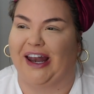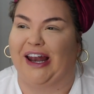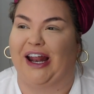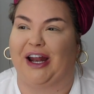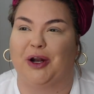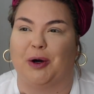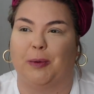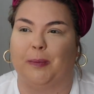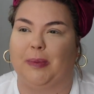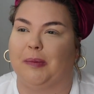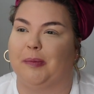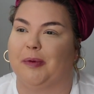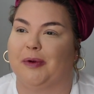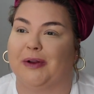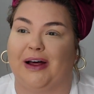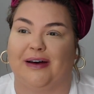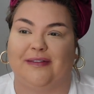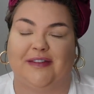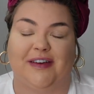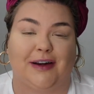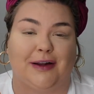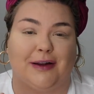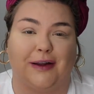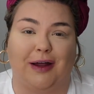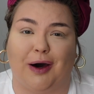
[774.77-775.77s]
and I know people
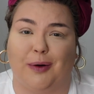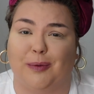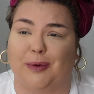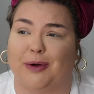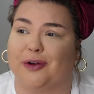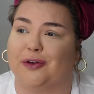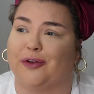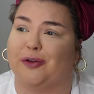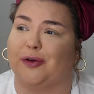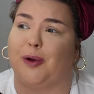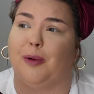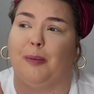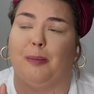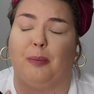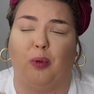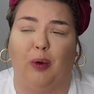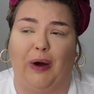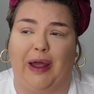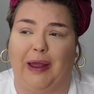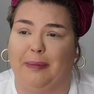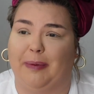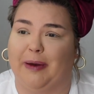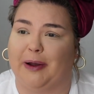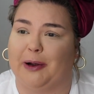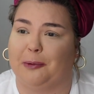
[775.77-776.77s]
have it a lot worse or
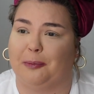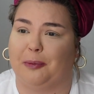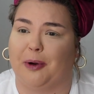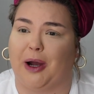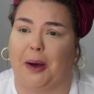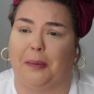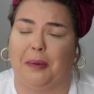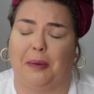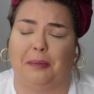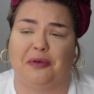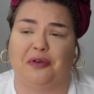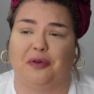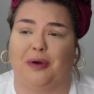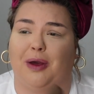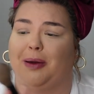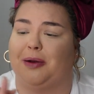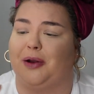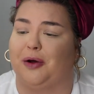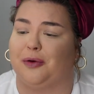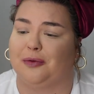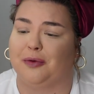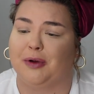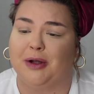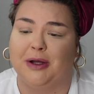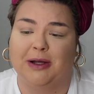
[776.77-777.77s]
way bigger problems, so I
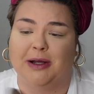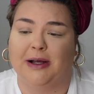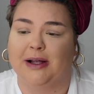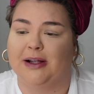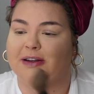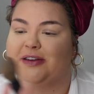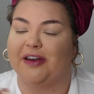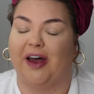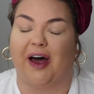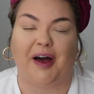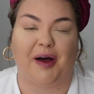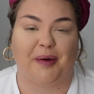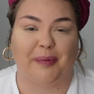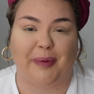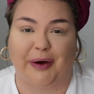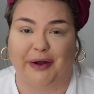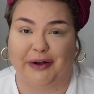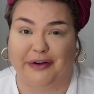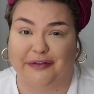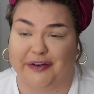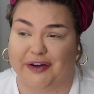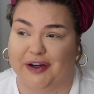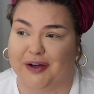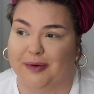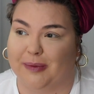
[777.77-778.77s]
don't talk about
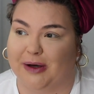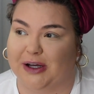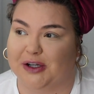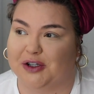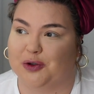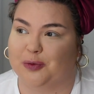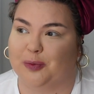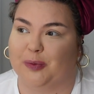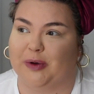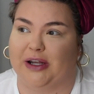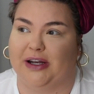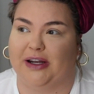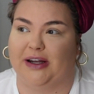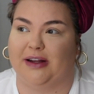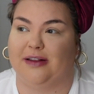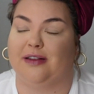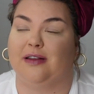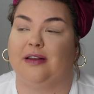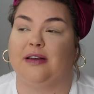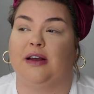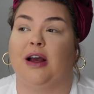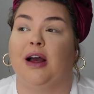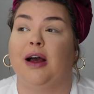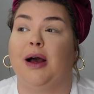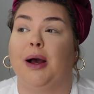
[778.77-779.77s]
it very much, but
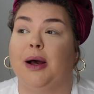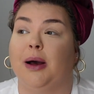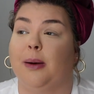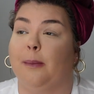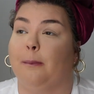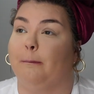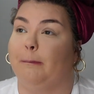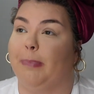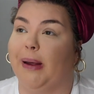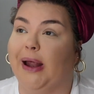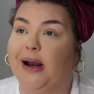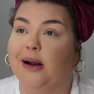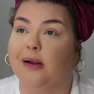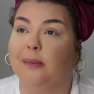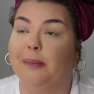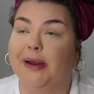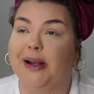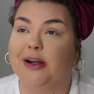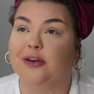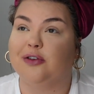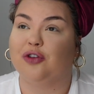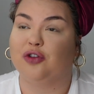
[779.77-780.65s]
it's been a bit